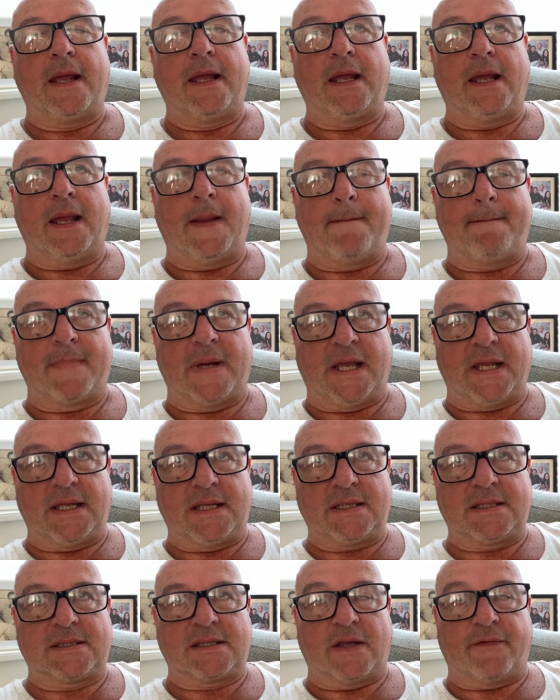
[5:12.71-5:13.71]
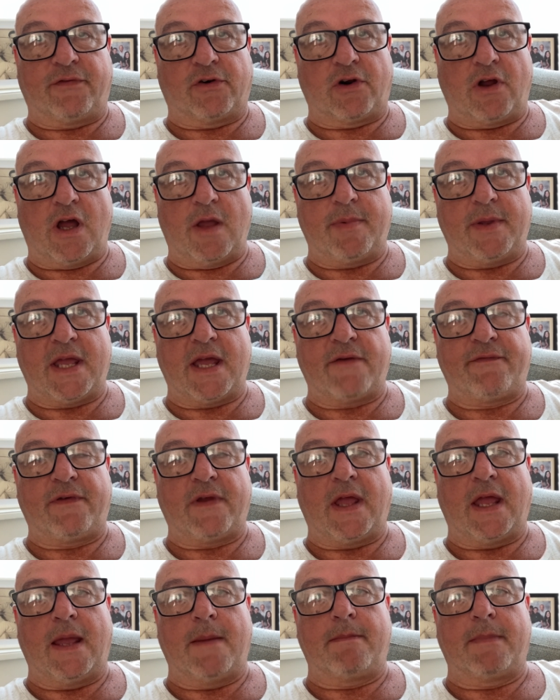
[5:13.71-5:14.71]
it makes, for IBF,
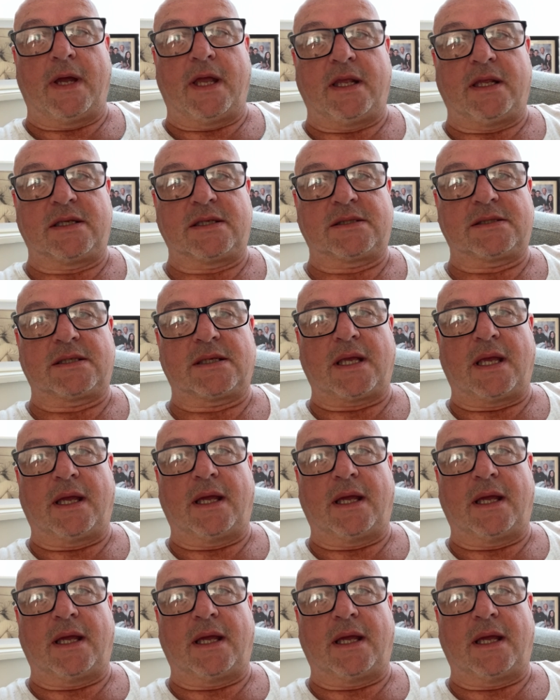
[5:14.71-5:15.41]
it makes